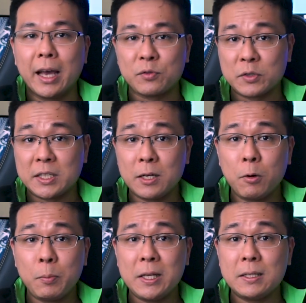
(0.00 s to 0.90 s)
As for
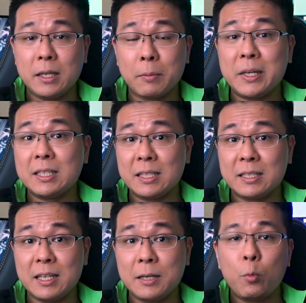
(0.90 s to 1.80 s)
single-piece earpiece
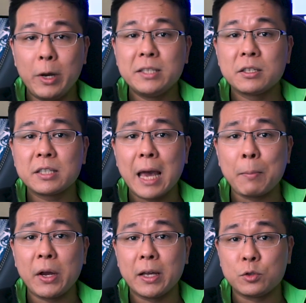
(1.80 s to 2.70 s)
listening, Razer's
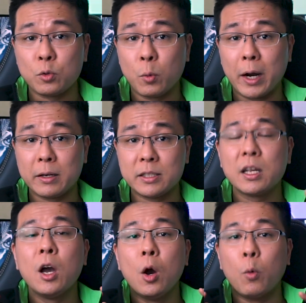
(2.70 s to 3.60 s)
Hammerhead True
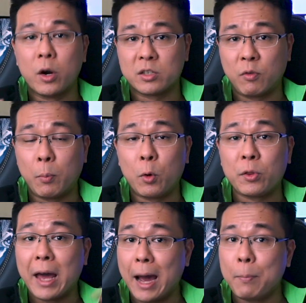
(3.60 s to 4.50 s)
Wireless works for
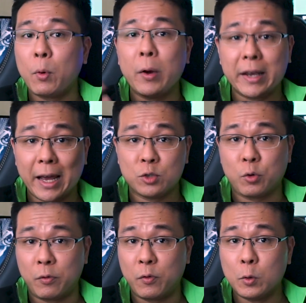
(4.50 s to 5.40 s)
both Apple and
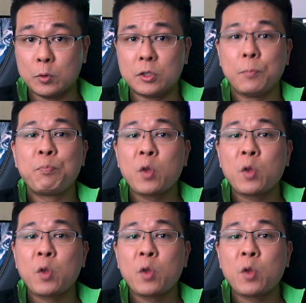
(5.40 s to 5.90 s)
Android phones,